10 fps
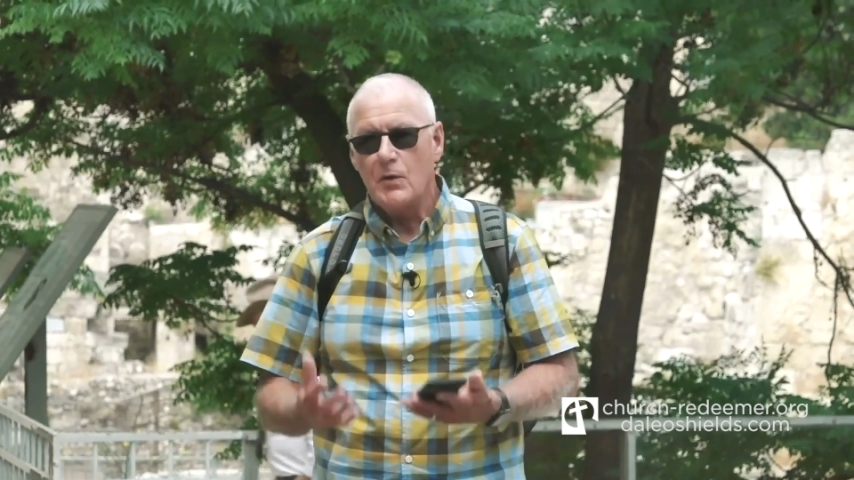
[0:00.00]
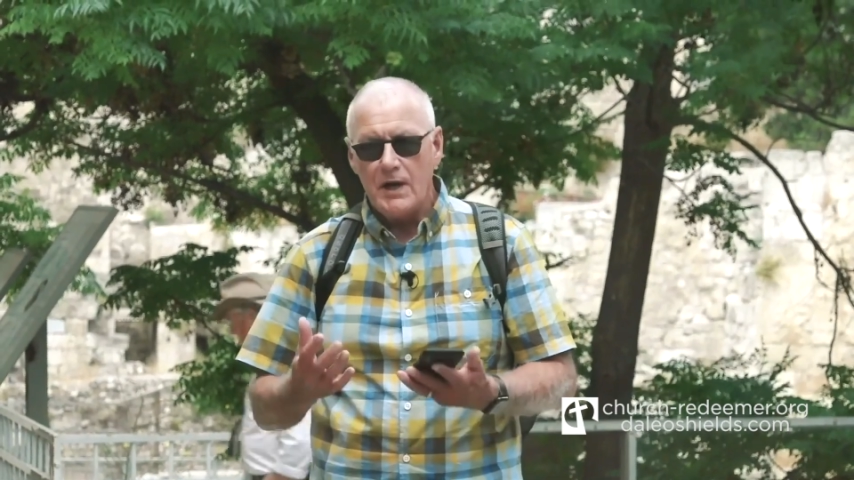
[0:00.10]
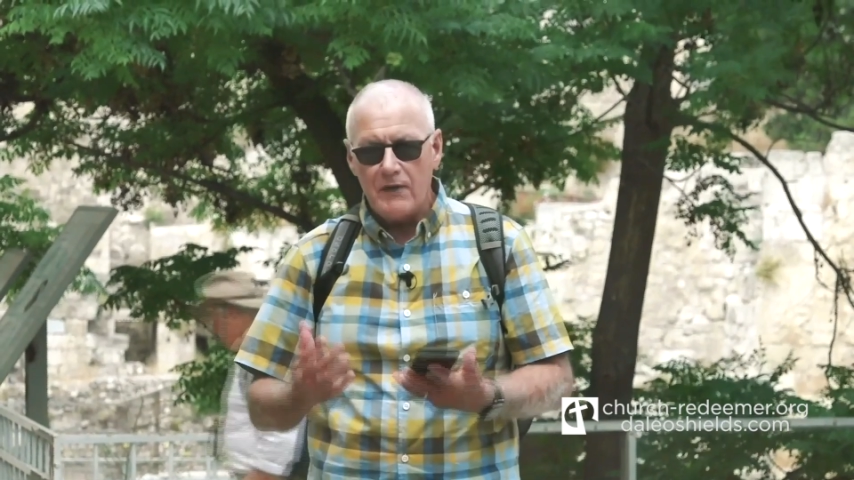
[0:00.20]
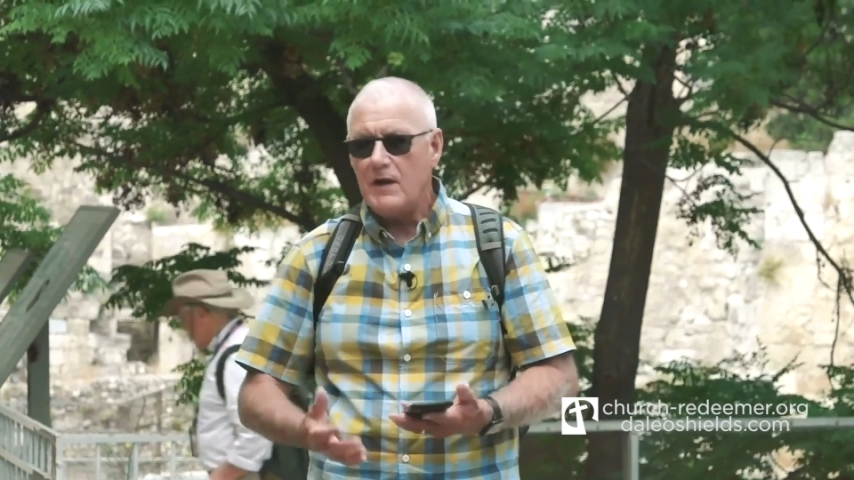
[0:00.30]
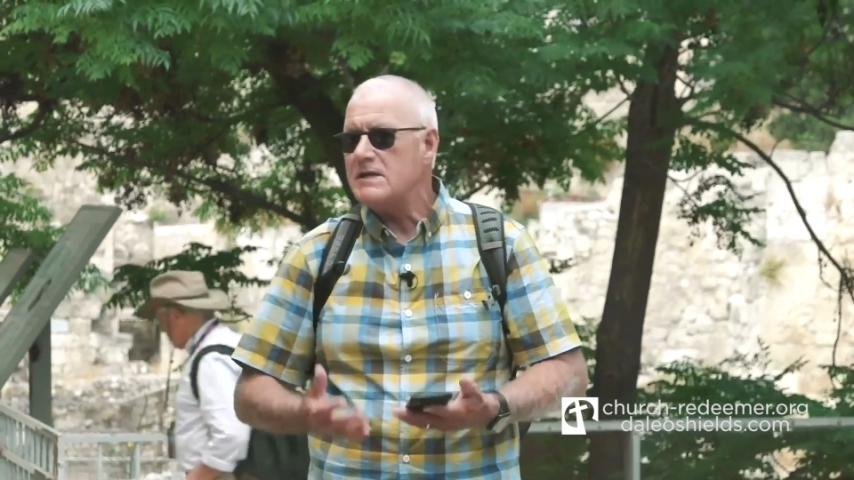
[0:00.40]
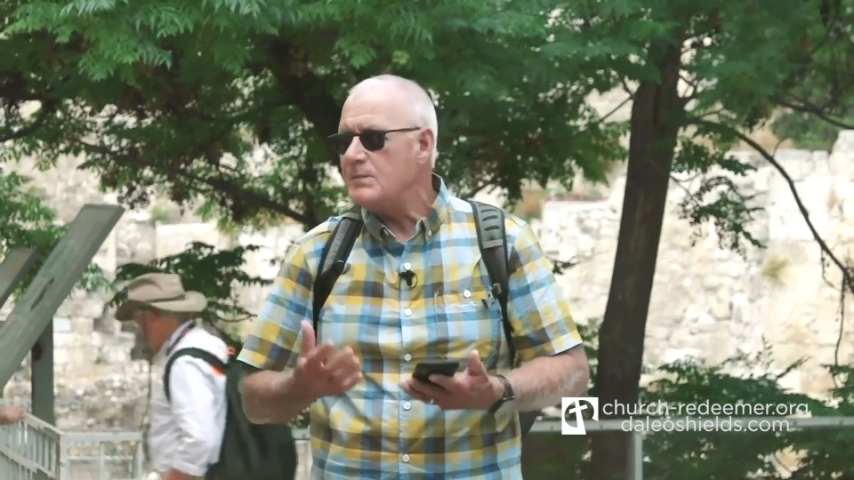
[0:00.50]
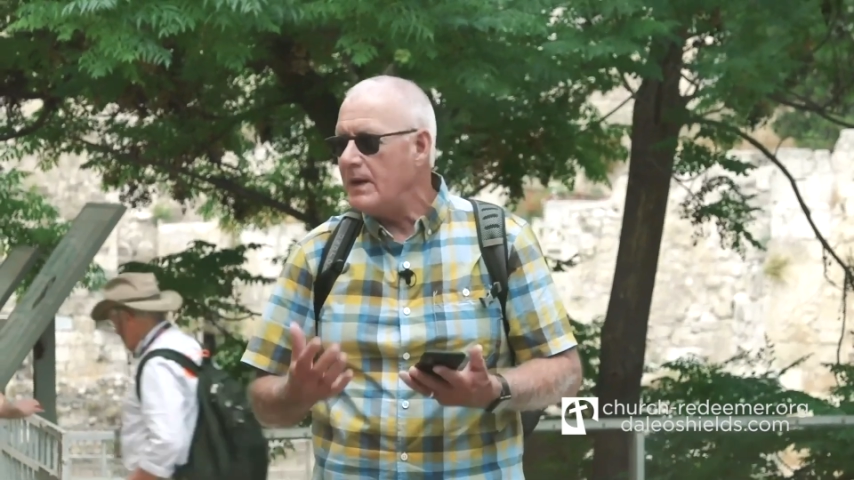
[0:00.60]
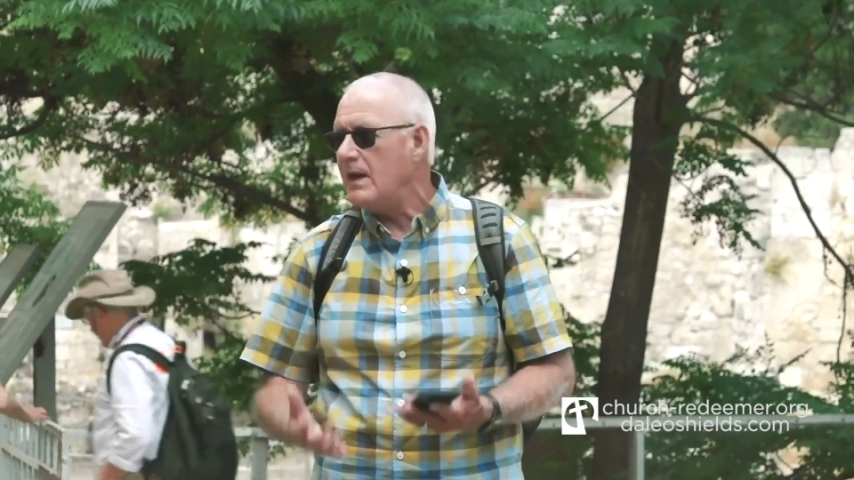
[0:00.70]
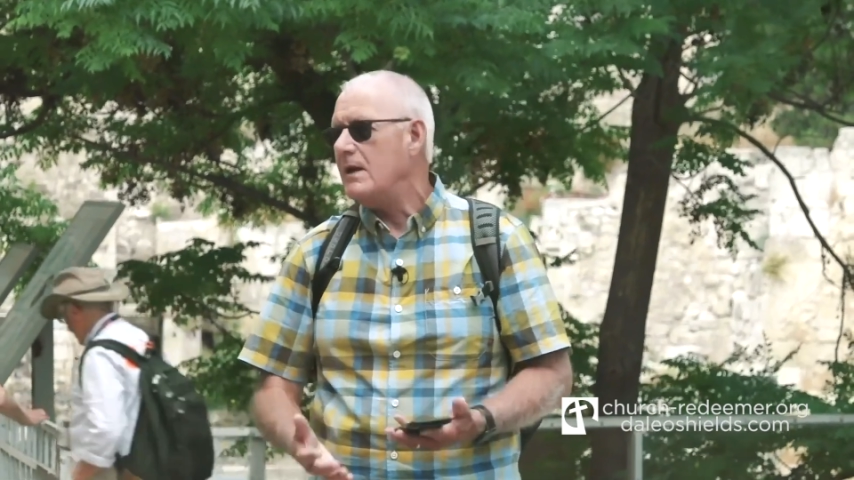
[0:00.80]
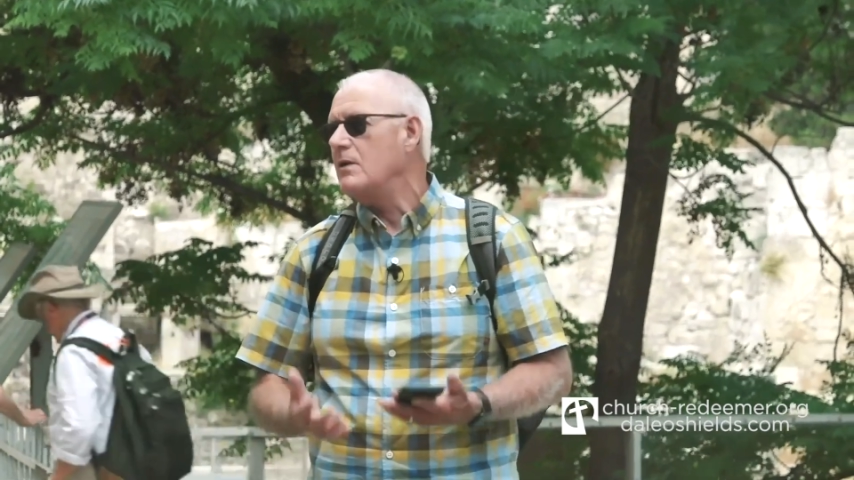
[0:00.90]
And so whatever has
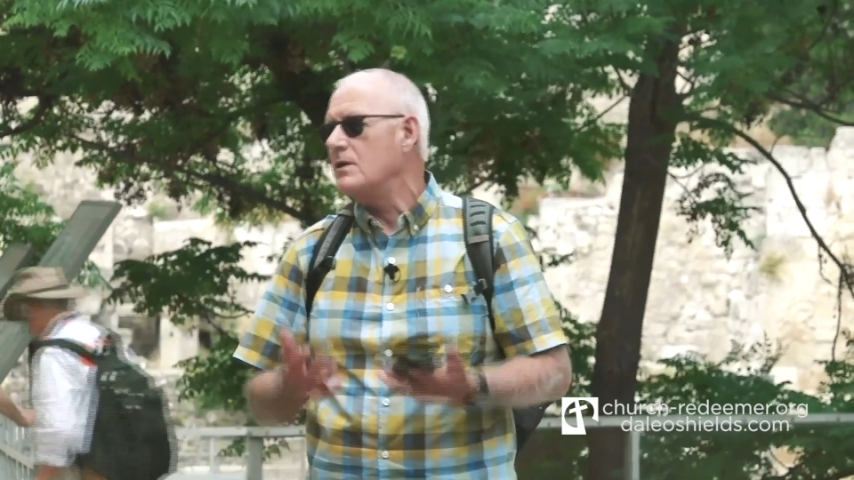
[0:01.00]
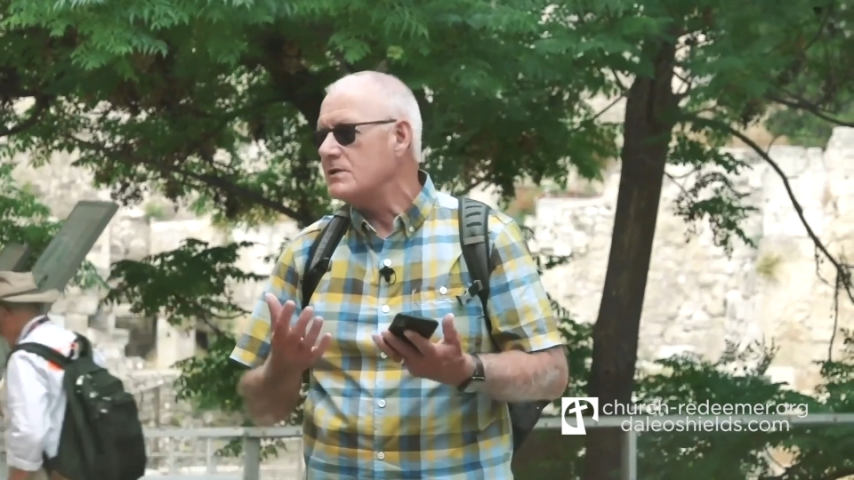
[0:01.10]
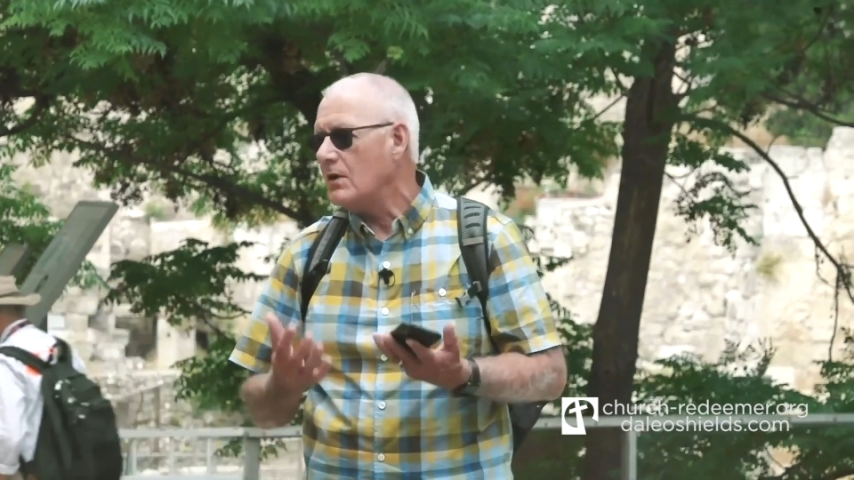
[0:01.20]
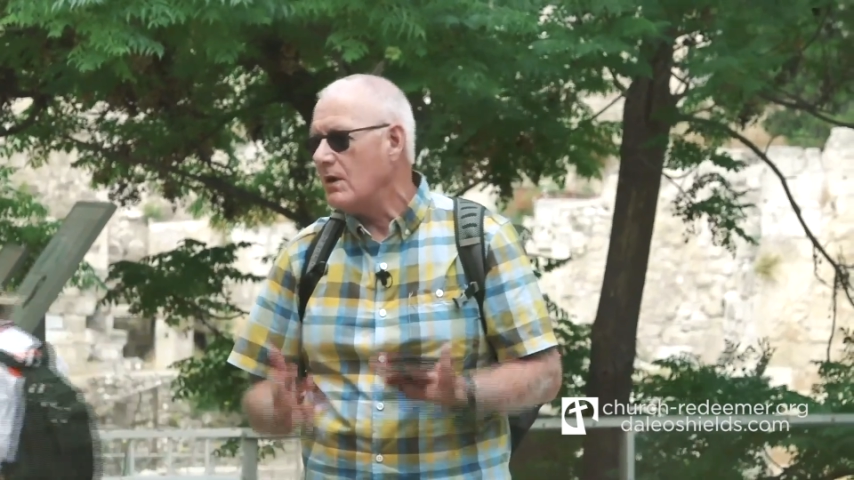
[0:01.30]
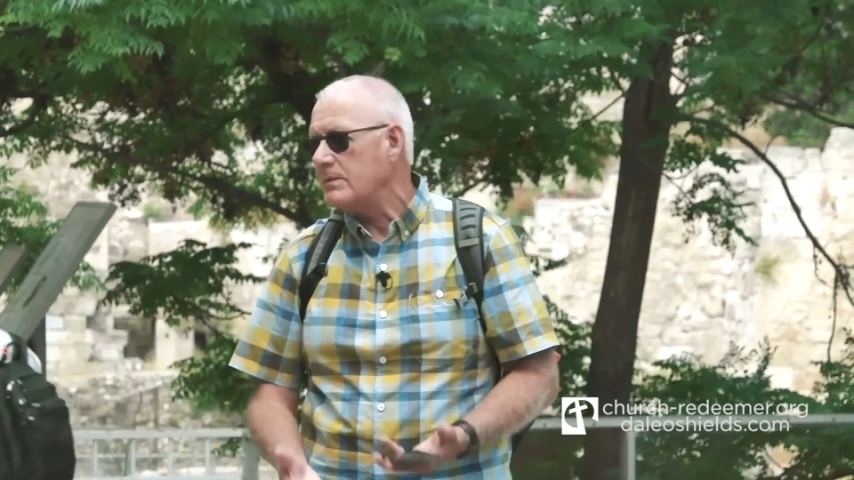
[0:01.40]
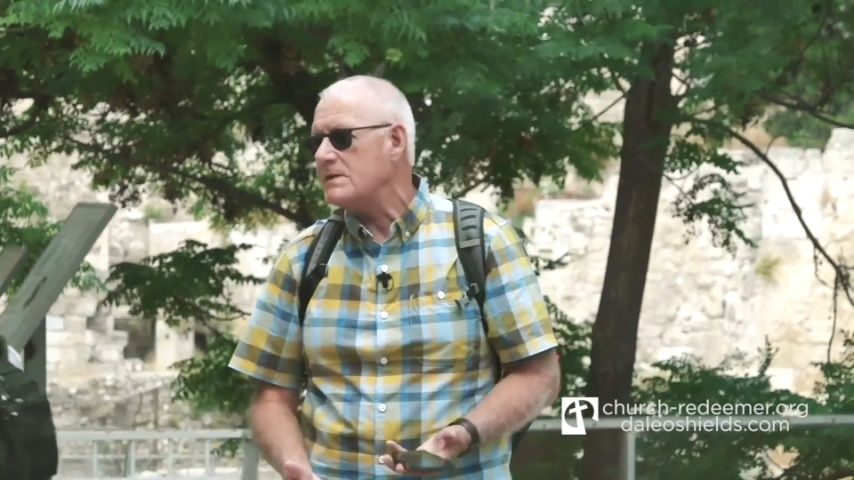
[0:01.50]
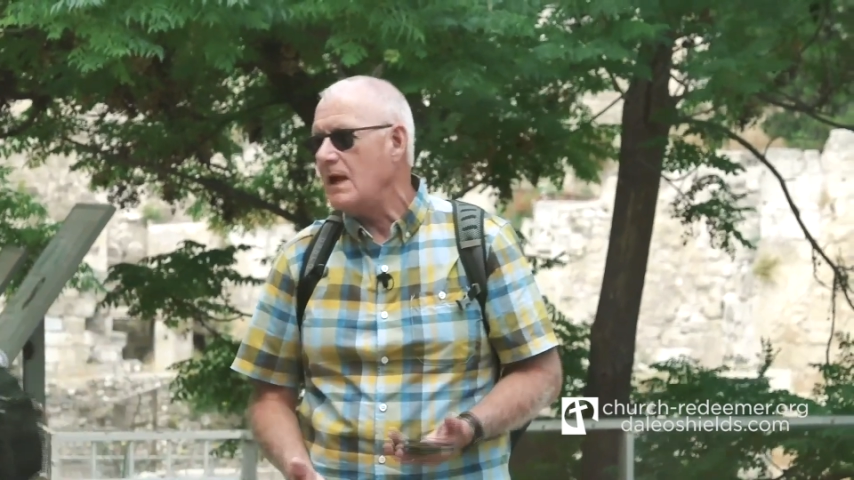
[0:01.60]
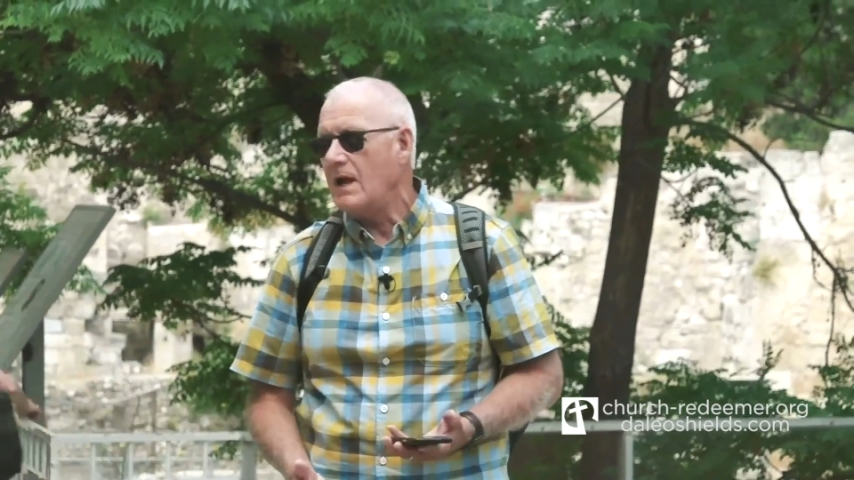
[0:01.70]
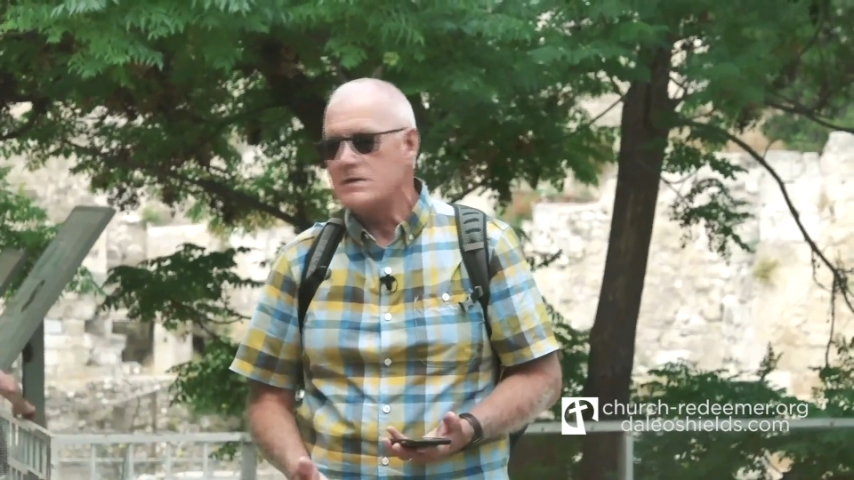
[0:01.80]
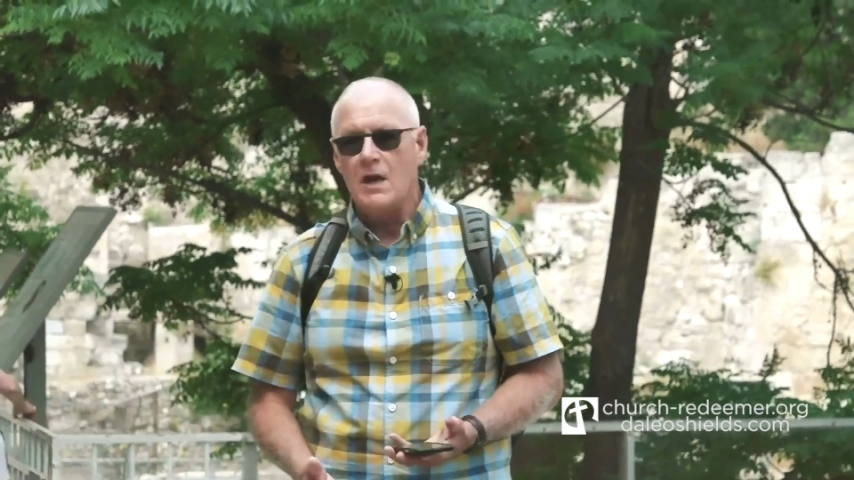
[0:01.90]
been in your
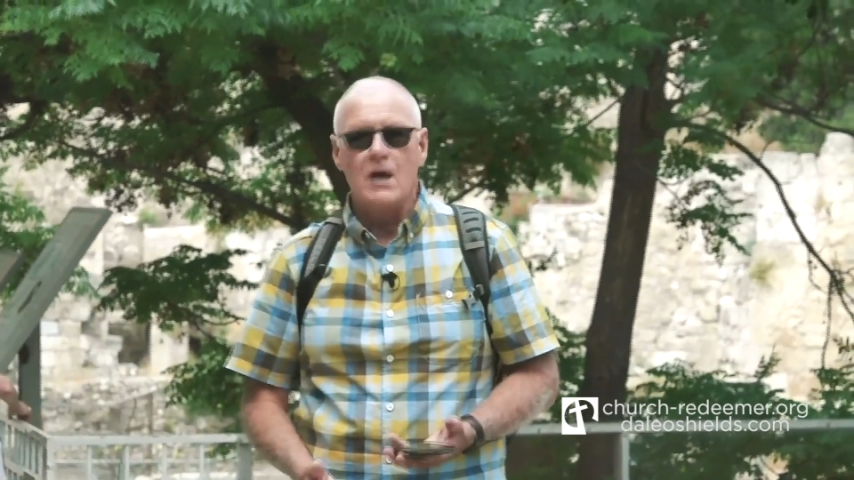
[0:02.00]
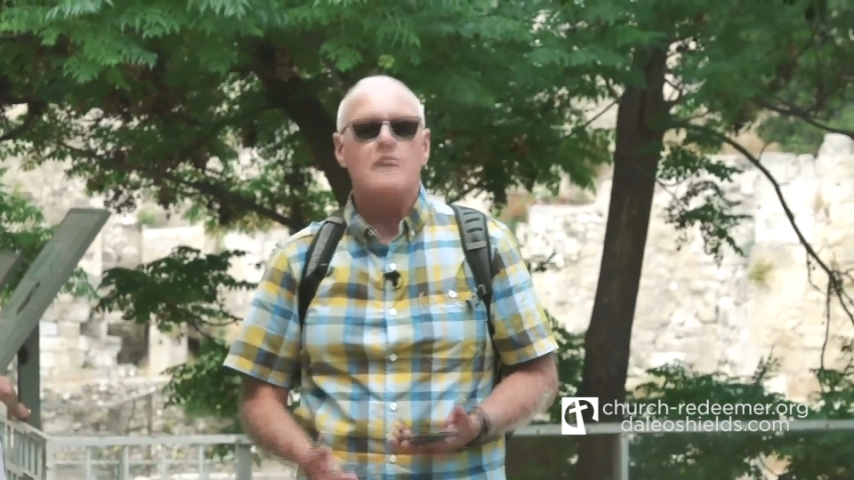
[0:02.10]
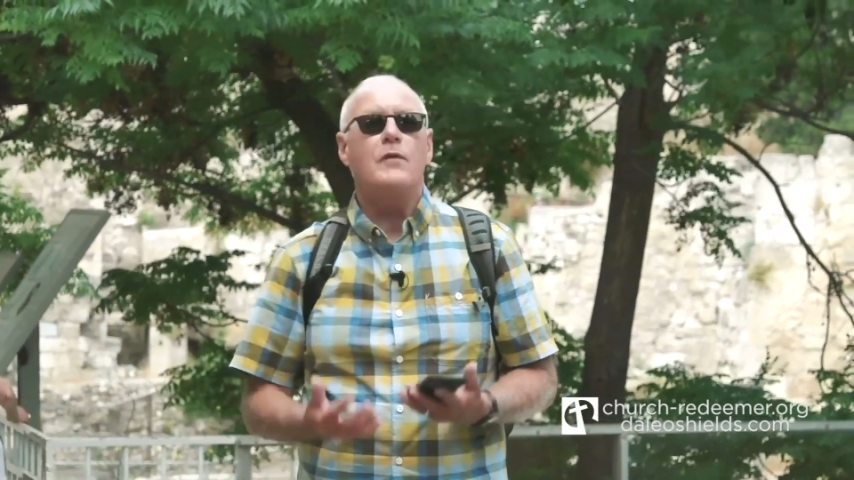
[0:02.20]
circumstance